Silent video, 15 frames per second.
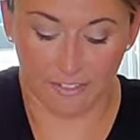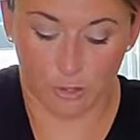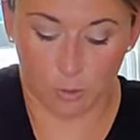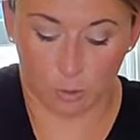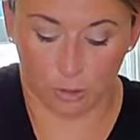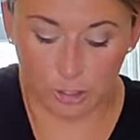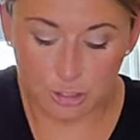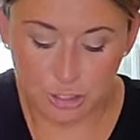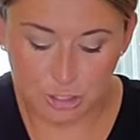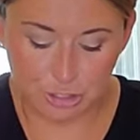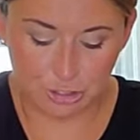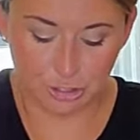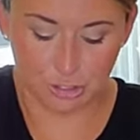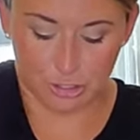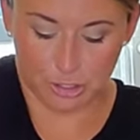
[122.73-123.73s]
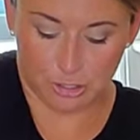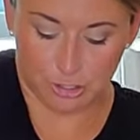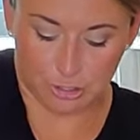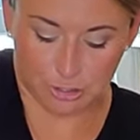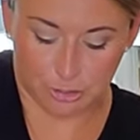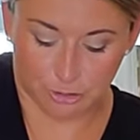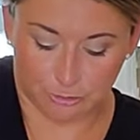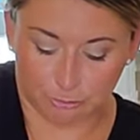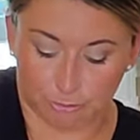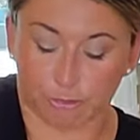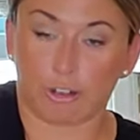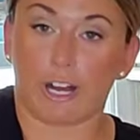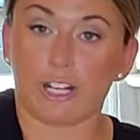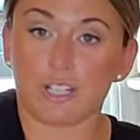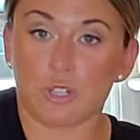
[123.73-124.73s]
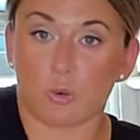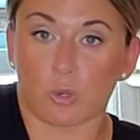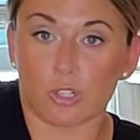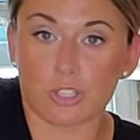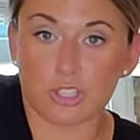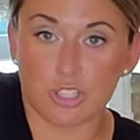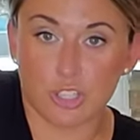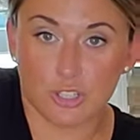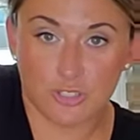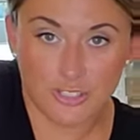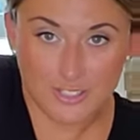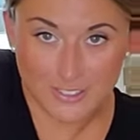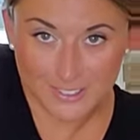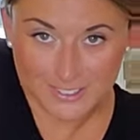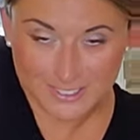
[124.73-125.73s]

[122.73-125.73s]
an orange, fresh orange juice.